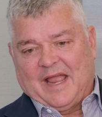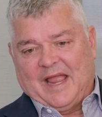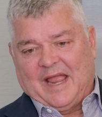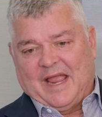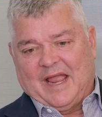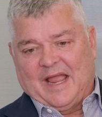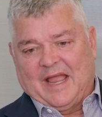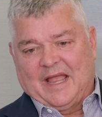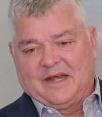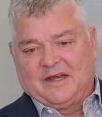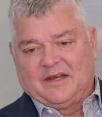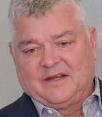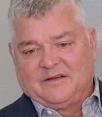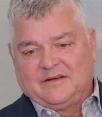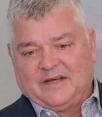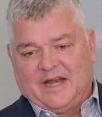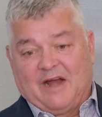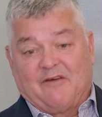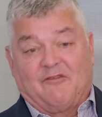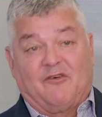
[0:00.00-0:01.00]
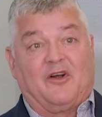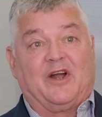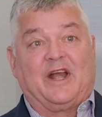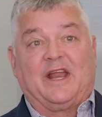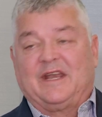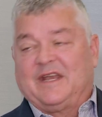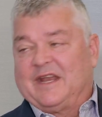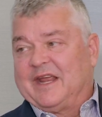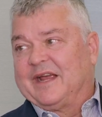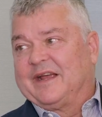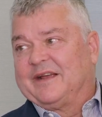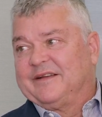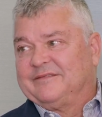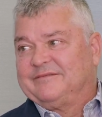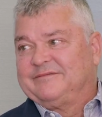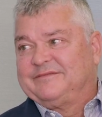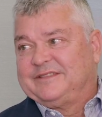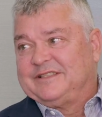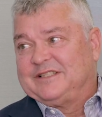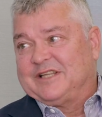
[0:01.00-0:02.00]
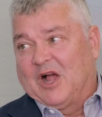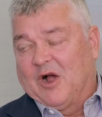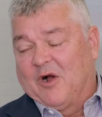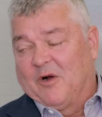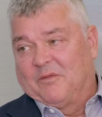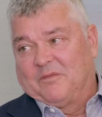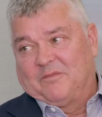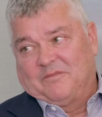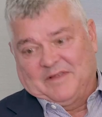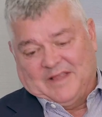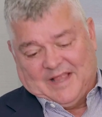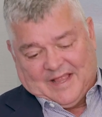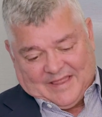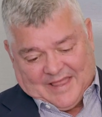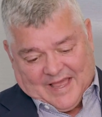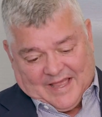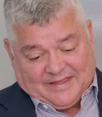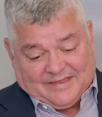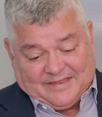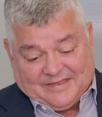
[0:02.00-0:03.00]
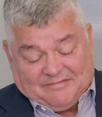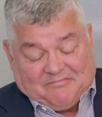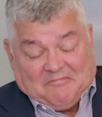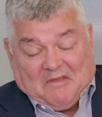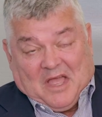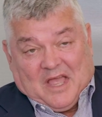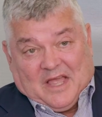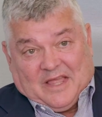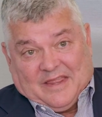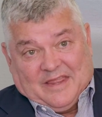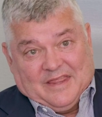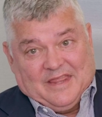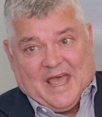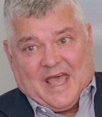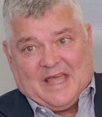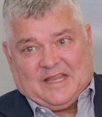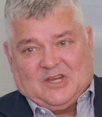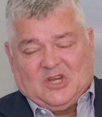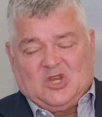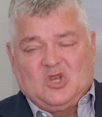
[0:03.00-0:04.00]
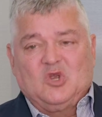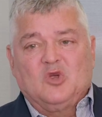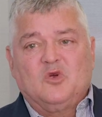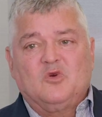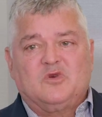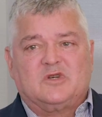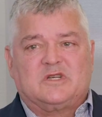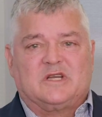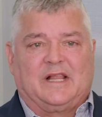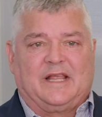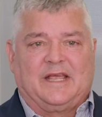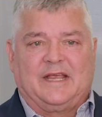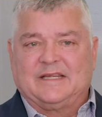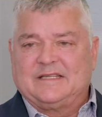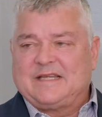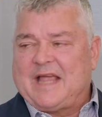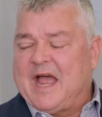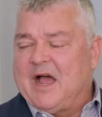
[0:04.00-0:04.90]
and never ending. So that, that usually is